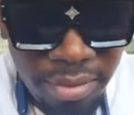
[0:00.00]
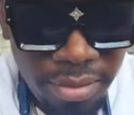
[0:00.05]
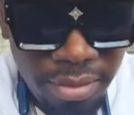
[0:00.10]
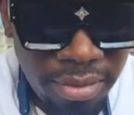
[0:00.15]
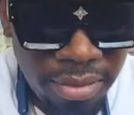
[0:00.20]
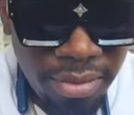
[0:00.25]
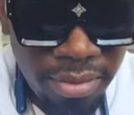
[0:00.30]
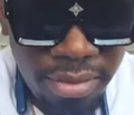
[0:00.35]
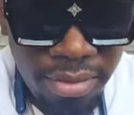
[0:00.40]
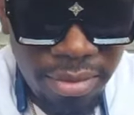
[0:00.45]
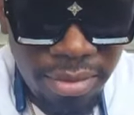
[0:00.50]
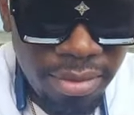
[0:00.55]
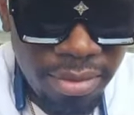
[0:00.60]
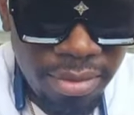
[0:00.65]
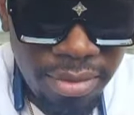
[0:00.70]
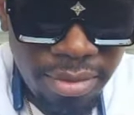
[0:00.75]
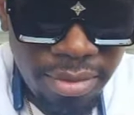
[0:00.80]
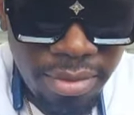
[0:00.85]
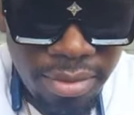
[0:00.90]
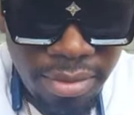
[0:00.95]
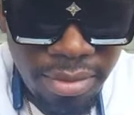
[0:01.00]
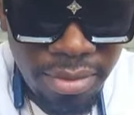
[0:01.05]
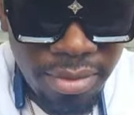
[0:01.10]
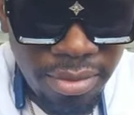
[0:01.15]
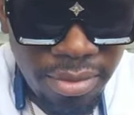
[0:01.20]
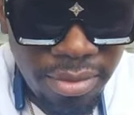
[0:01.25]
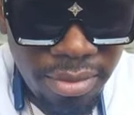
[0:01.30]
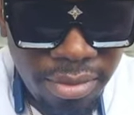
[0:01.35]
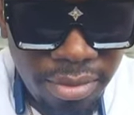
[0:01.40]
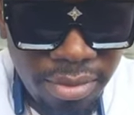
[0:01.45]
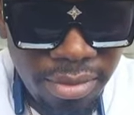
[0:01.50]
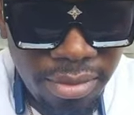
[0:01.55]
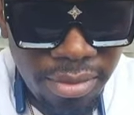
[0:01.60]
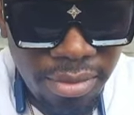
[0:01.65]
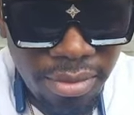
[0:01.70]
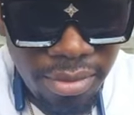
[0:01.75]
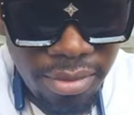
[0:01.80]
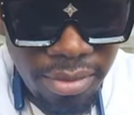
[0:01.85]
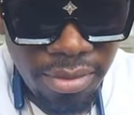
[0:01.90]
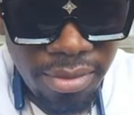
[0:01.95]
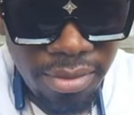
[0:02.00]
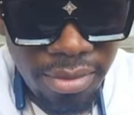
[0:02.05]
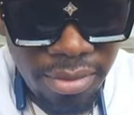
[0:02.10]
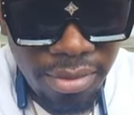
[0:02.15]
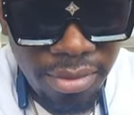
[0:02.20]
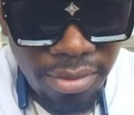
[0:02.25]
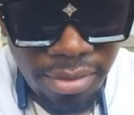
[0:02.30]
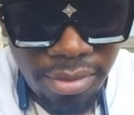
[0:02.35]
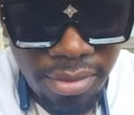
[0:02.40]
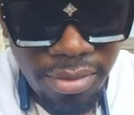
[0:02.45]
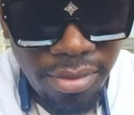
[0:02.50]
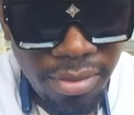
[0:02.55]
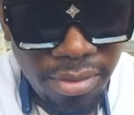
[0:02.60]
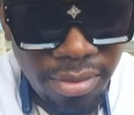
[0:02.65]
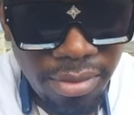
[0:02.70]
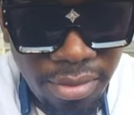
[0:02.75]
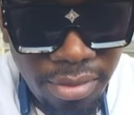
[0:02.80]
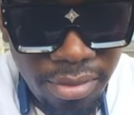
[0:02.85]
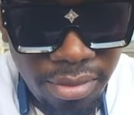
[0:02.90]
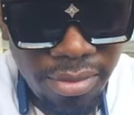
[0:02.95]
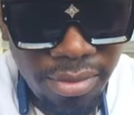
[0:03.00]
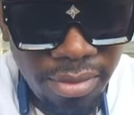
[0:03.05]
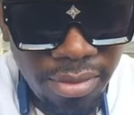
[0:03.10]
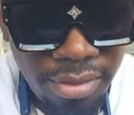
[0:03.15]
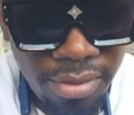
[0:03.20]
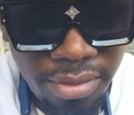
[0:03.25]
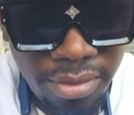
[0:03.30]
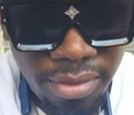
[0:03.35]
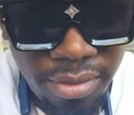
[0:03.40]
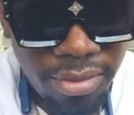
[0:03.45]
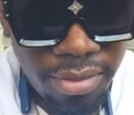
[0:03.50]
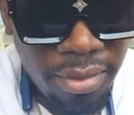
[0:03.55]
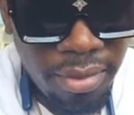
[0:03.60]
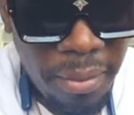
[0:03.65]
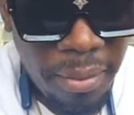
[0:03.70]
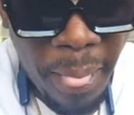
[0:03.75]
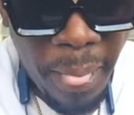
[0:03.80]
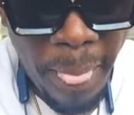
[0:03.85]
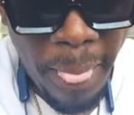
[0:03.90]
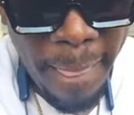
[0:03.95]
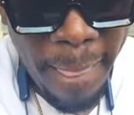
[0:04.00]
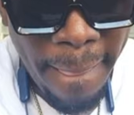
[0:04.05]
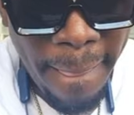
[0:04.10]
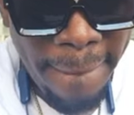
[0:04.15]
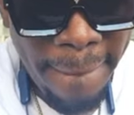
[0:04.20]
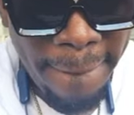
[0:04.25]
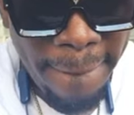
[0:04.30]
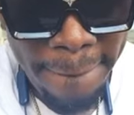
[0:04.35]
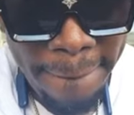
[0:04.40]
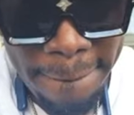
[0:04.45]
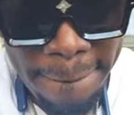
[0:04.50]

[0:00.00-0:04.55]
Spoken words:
No one is speaking in this clip.